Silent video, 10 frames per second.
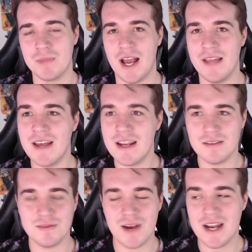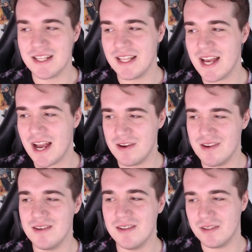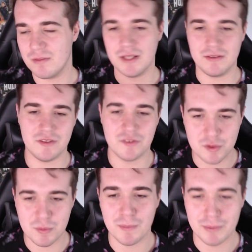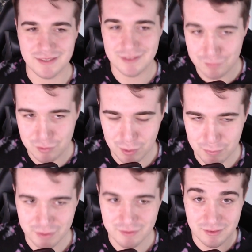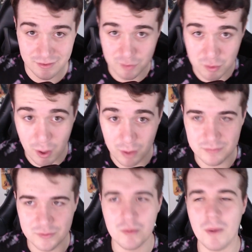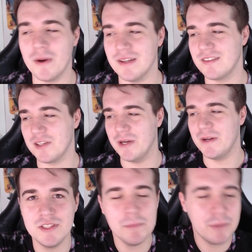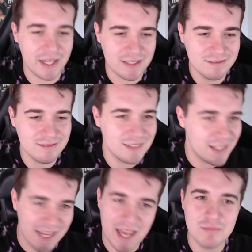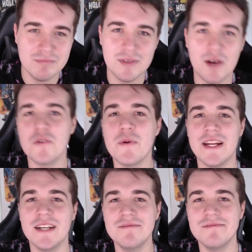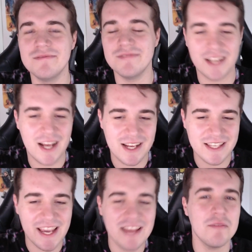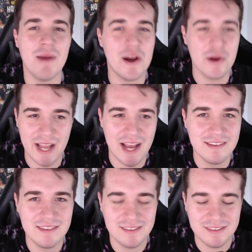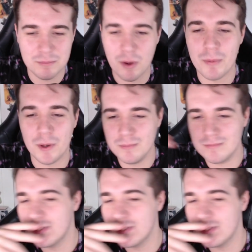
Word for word: And then finally, I know, well, there's two more points. There's two more points. Two more. Two more points to go. You're playing a game of Arena. Uh, you get some I O guards pop up.